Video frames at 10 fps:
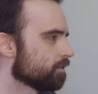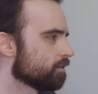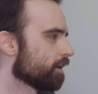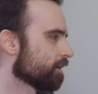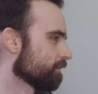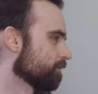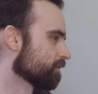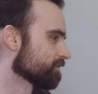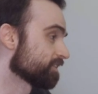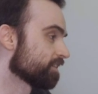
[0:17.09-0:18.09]
like you
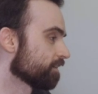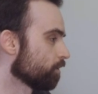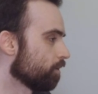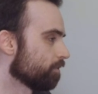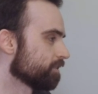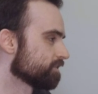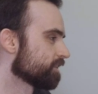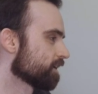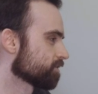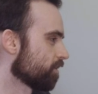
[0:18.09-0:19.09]
can see that all of these
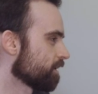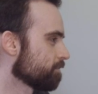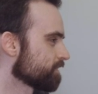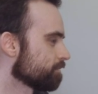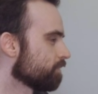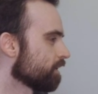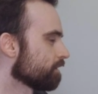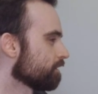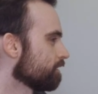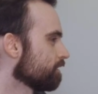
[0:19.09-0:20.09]
decks are empty, but